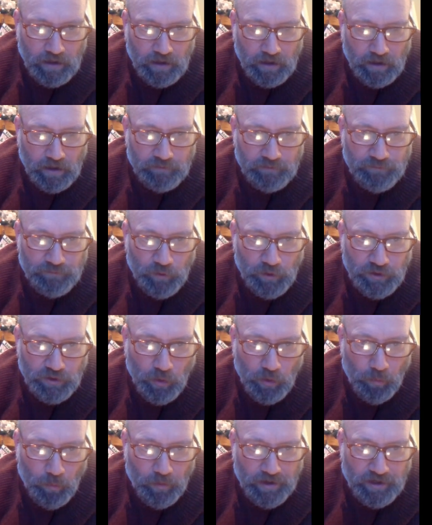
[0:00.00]
Force
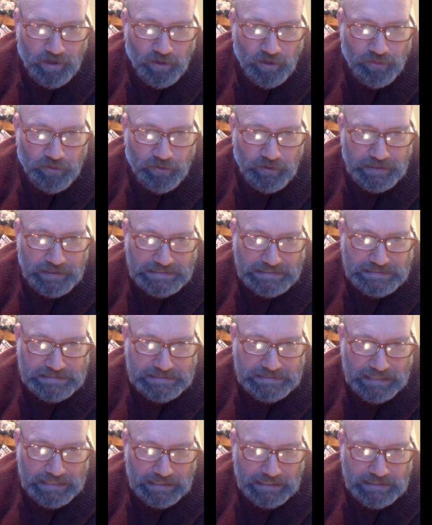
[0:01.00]

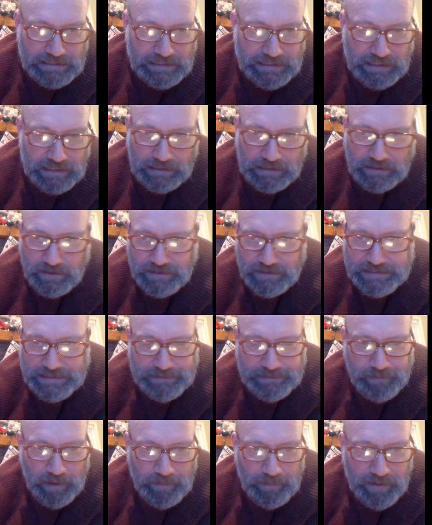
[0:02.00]
136. Well, this
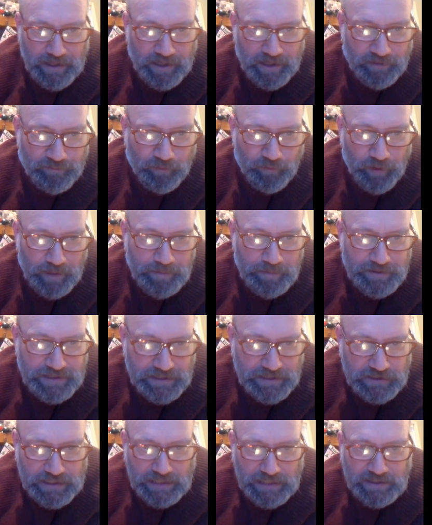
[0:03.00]
has probably got a
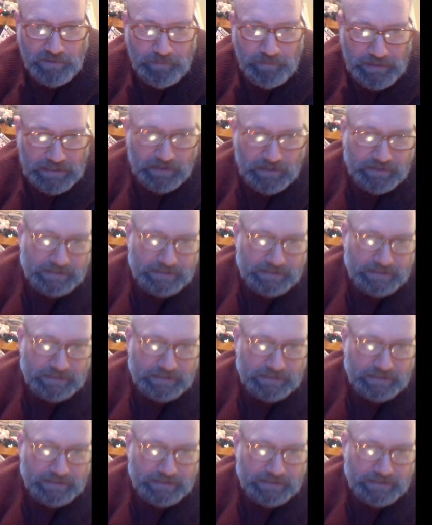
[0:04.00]
40% chance of being on the